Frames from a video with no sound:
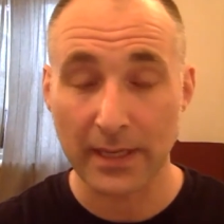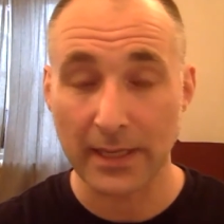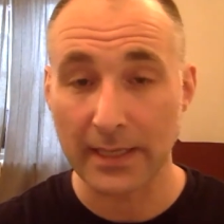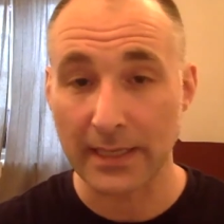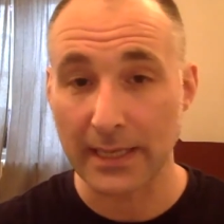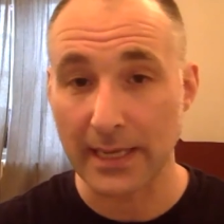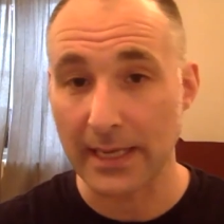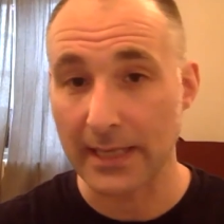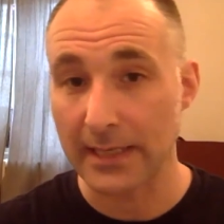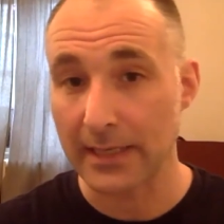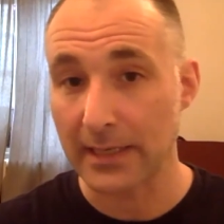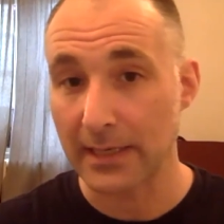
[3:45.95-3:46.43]

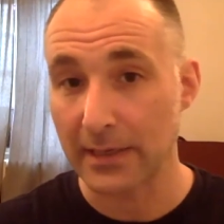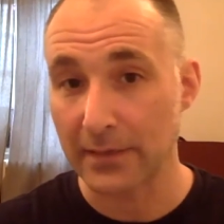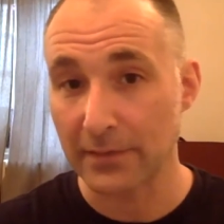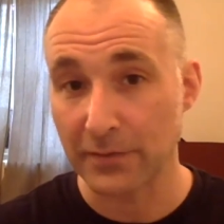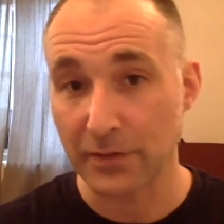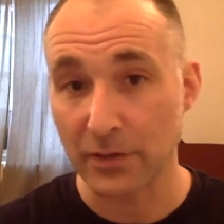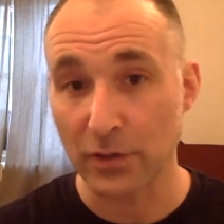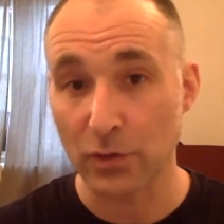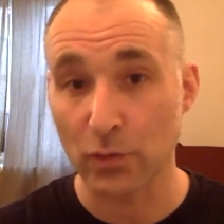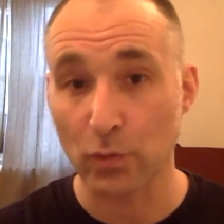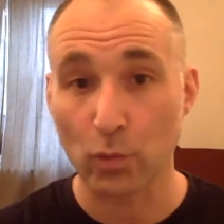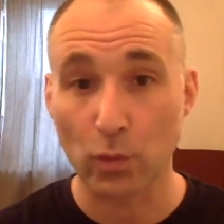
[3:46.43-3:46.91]
again, if
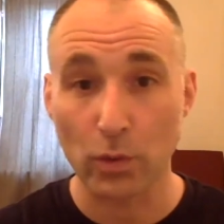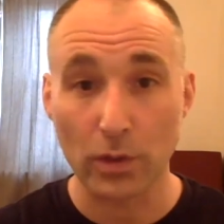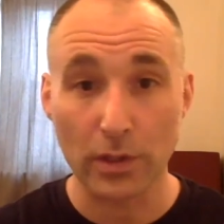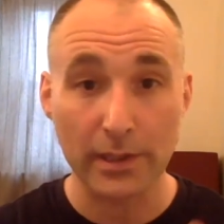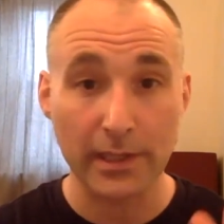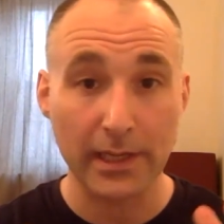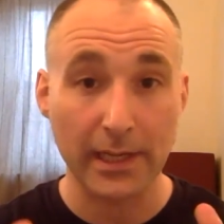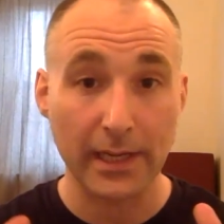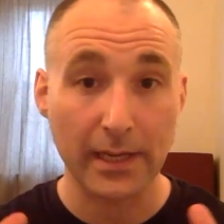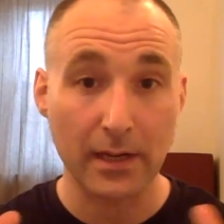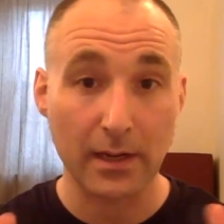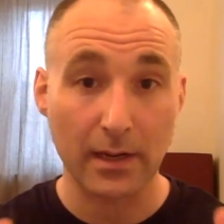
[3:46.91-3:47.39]
you're
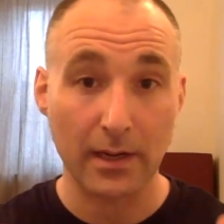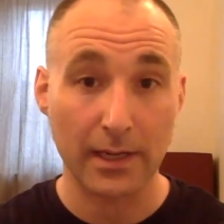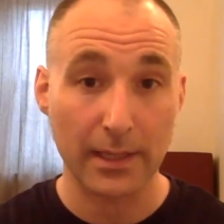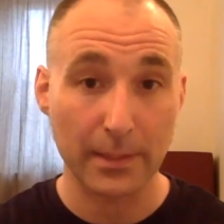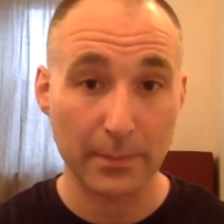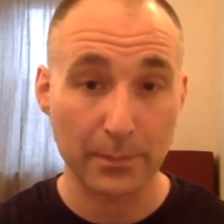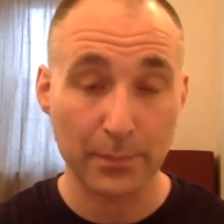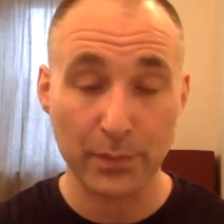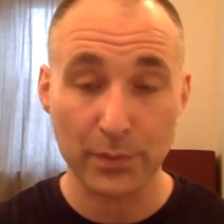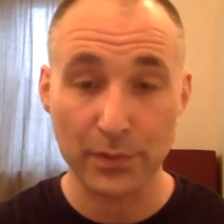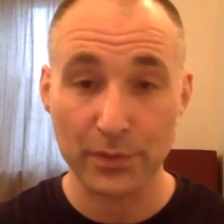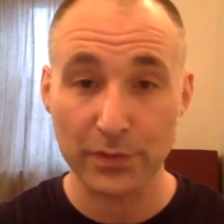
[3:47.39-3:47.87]
working on
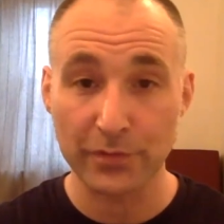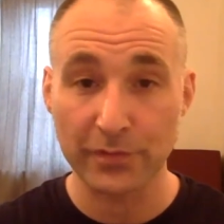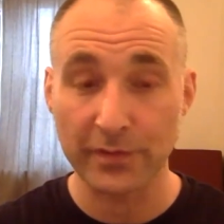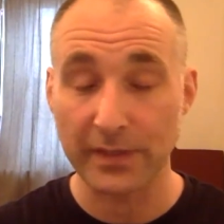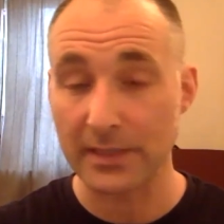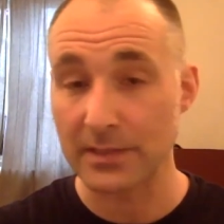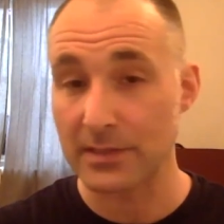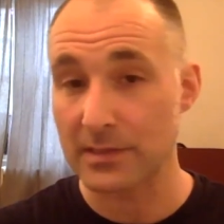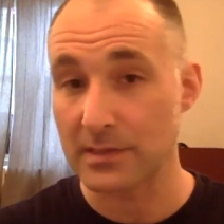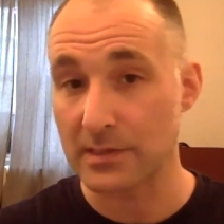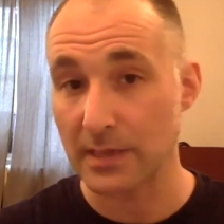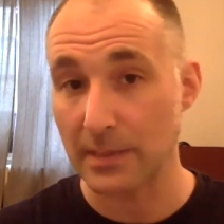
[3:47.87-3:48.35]
improving
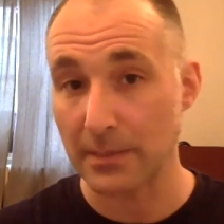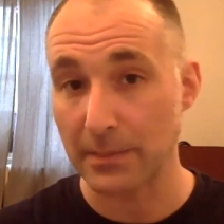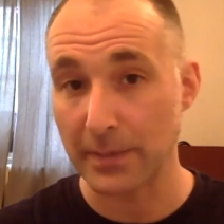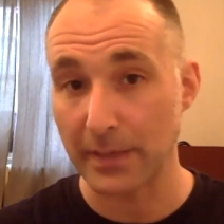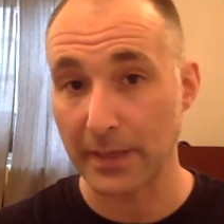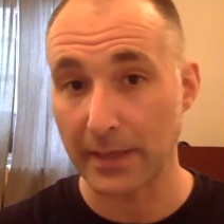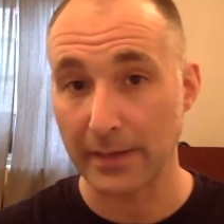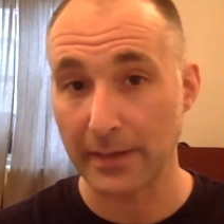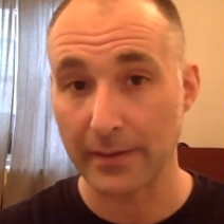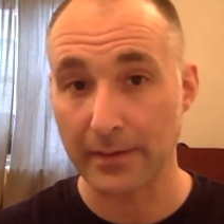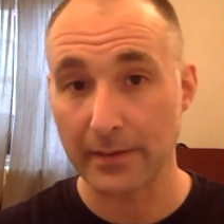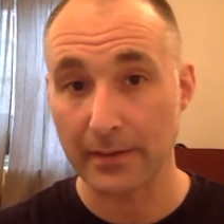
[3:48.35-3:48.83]

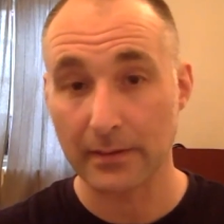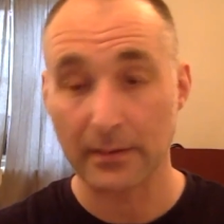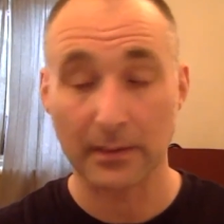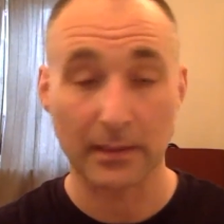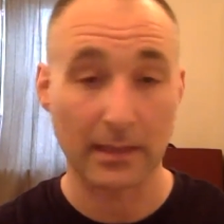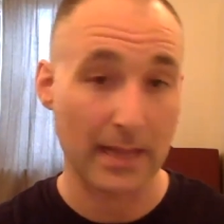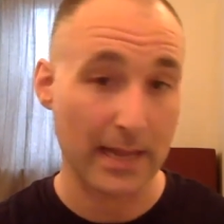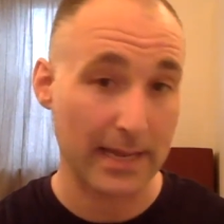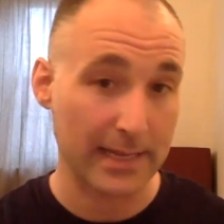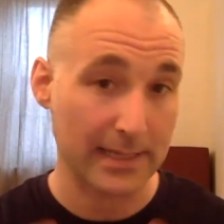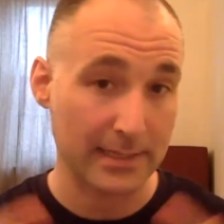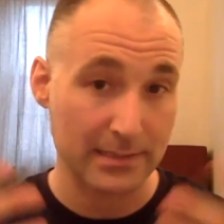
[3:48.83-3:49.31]
something
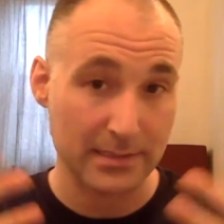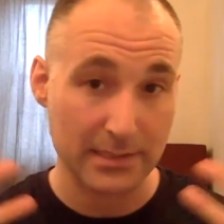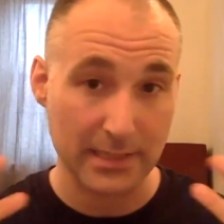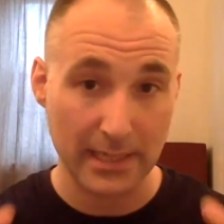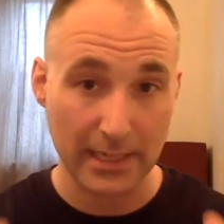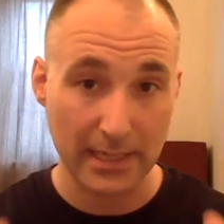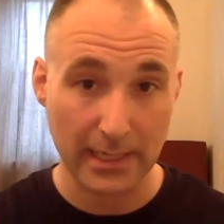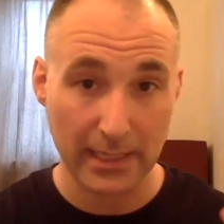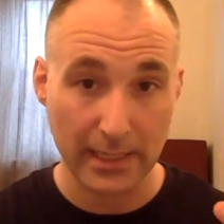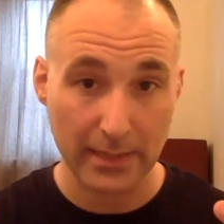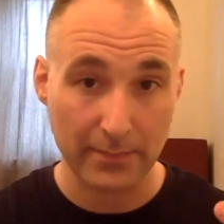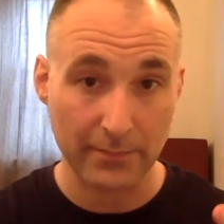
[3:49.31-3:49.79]
like
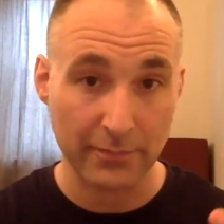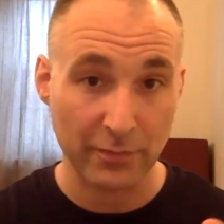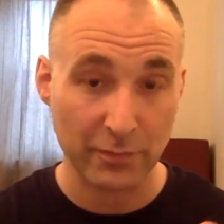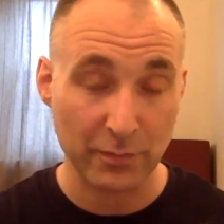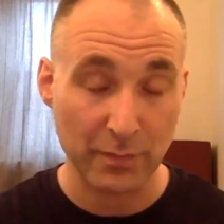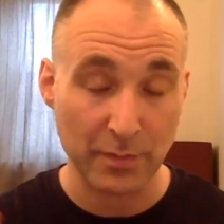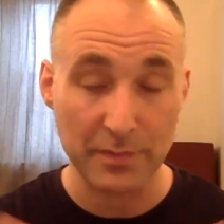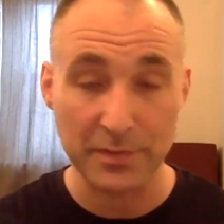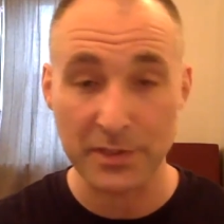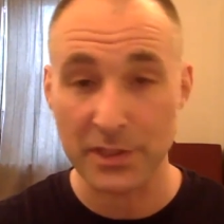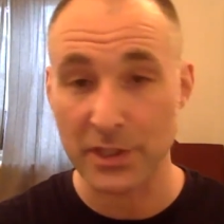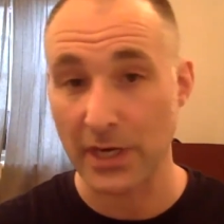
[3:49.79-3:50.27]
standing up from
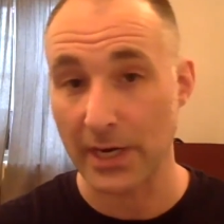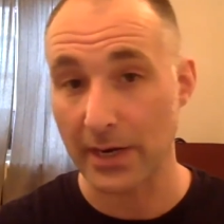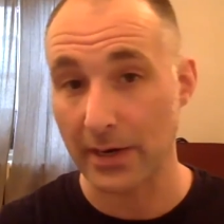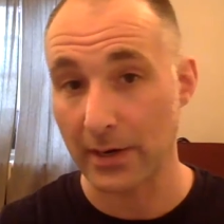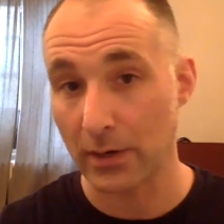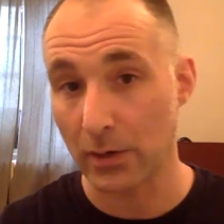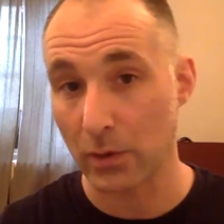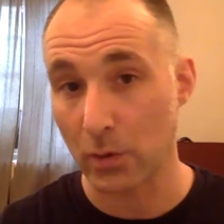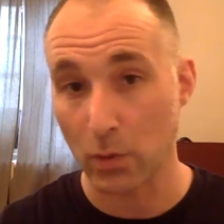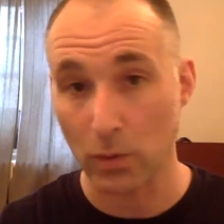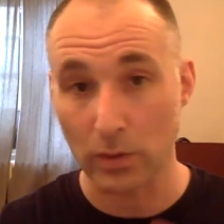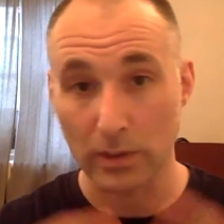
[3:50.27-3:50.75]
a
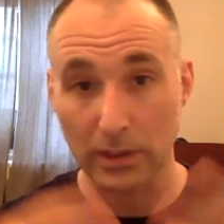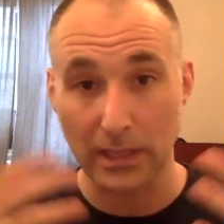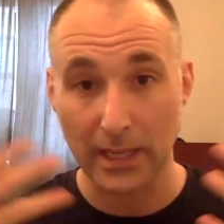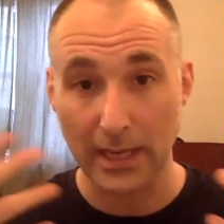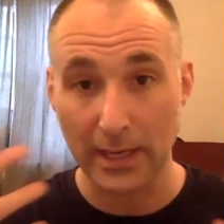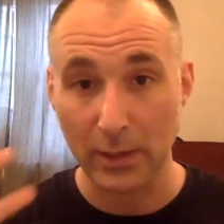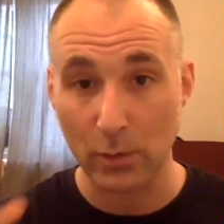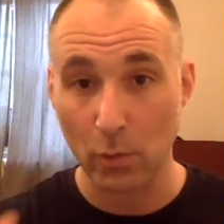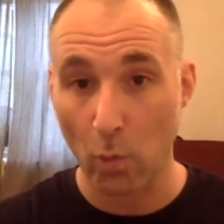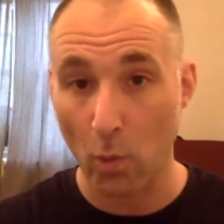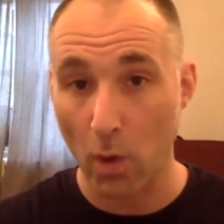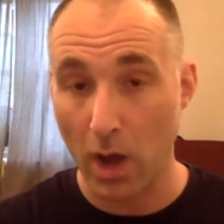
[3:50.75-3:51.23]
chair or
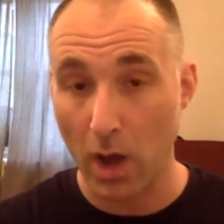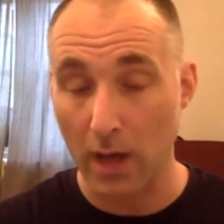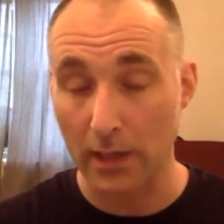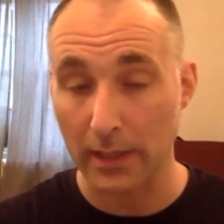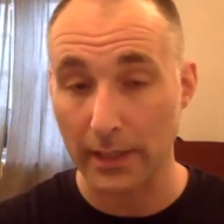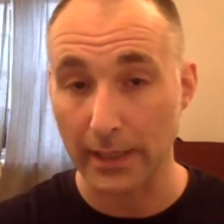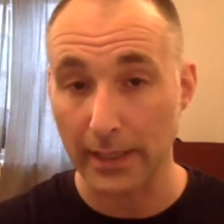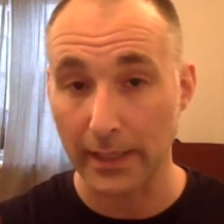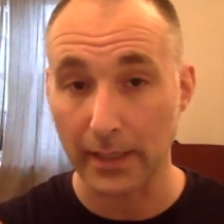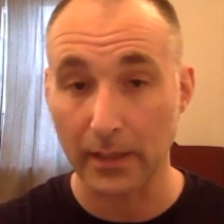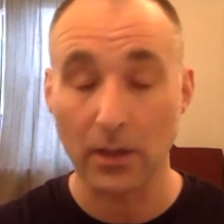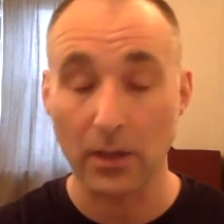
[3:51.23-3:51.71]
like
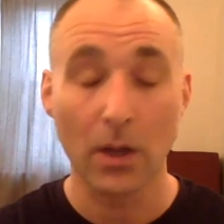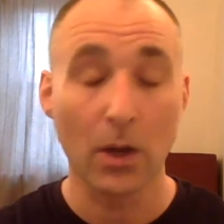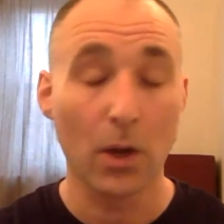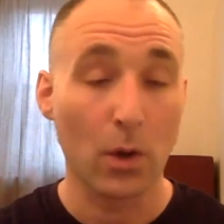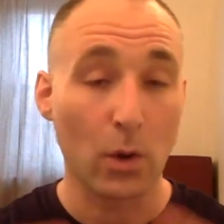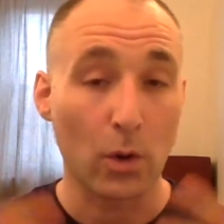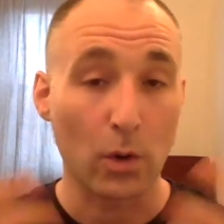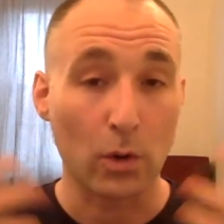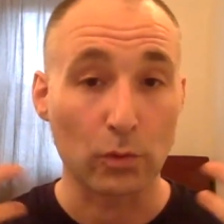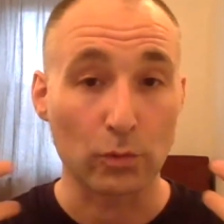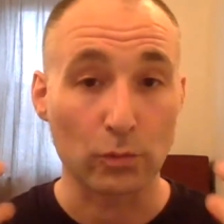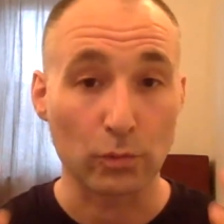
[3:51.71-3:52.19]
walking
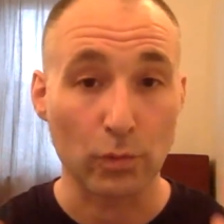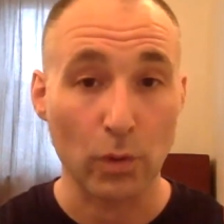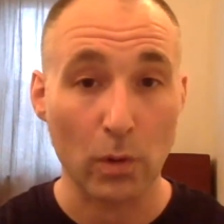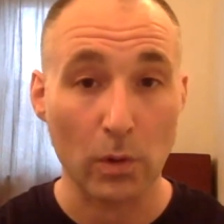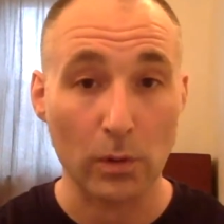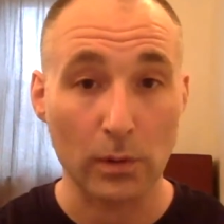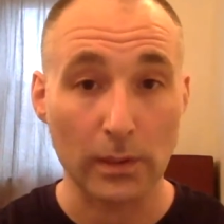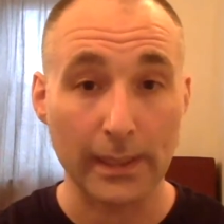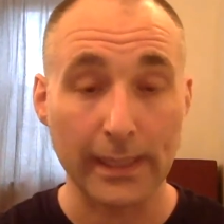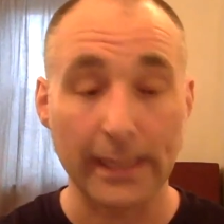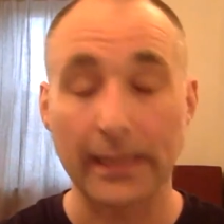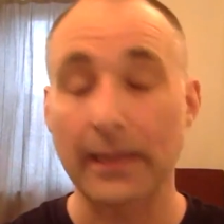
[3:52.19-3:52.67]
or
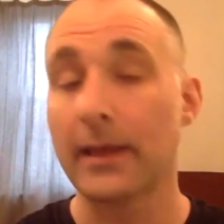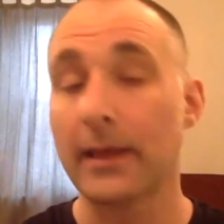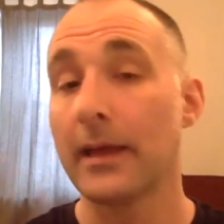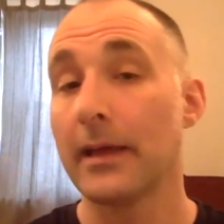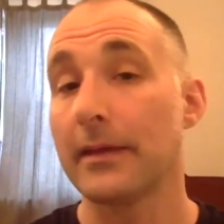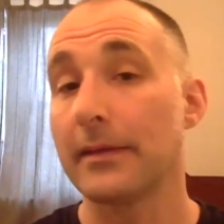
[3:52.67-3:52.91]
rolling,